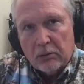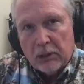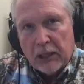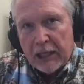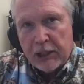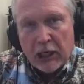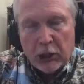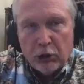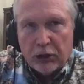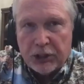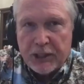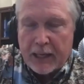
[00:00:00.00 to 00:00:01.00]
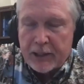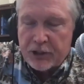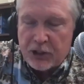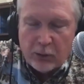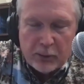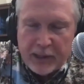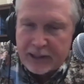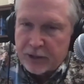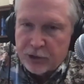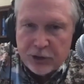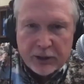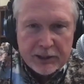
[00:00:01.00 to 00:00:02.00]
And you could tie this all the way back to
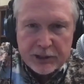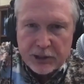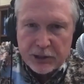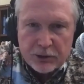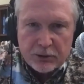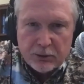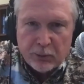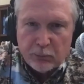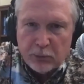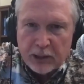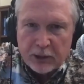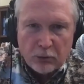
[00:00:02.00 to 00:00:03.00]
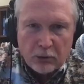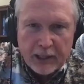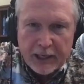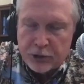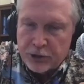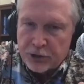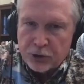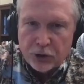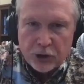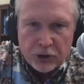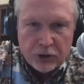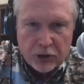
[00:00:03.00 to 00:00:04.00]
Genesis, when creation is
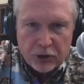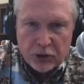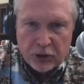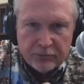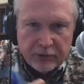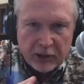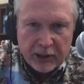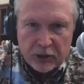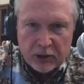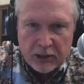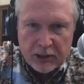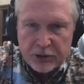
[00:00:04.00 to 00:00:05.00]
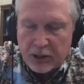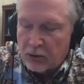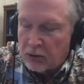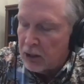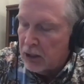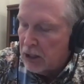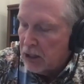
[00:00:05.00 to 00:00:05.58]
good, very good, etc.